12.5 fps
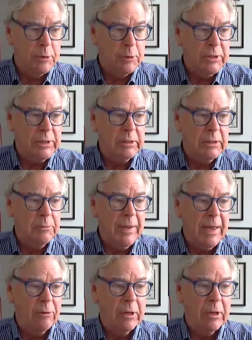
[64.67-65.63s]
particularly
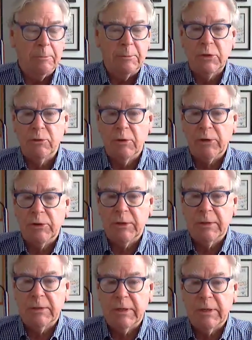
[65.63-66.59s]
about
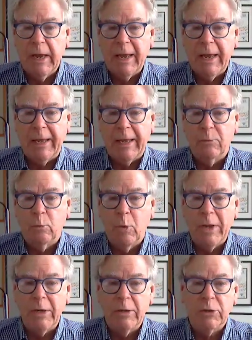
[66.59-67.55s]
obstructions and
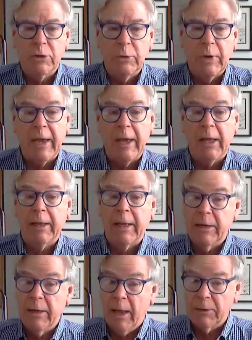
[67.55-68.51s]
when to hail
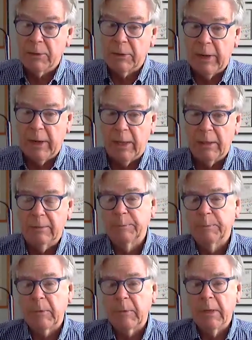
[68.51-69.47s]
and not to hail.
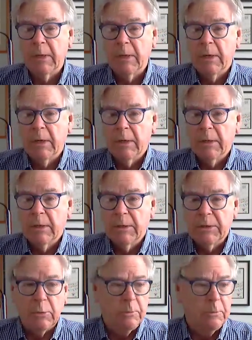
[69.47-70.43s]

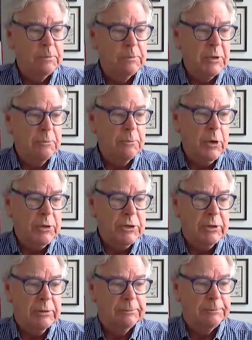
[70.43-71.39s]
So
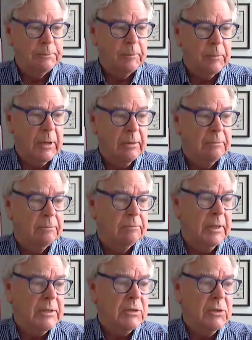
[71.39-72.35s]
Butch,
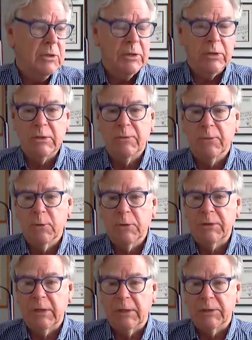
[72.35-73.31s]
let's look at this
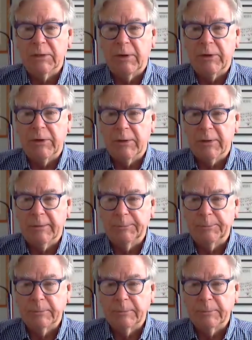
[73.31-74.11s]
first illustration.